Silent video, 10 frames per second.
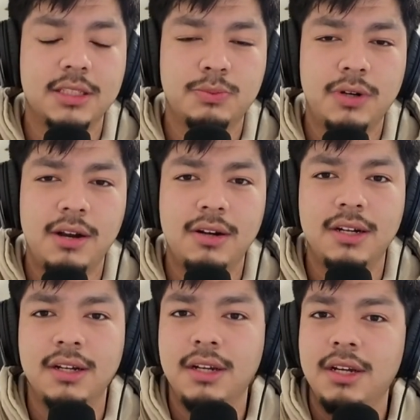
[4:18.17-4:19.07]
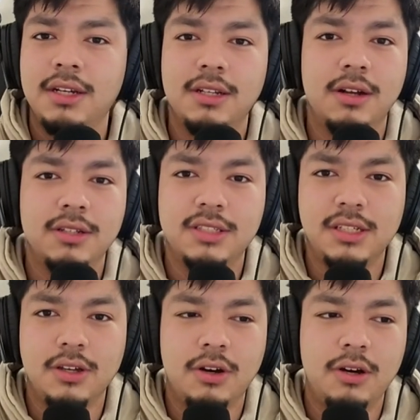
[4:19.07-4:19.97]
Pereira, you
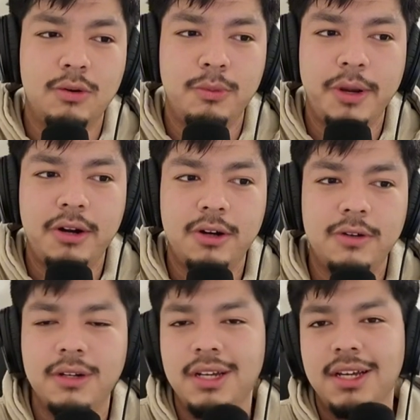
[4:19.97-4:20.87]
see Yoel Romero.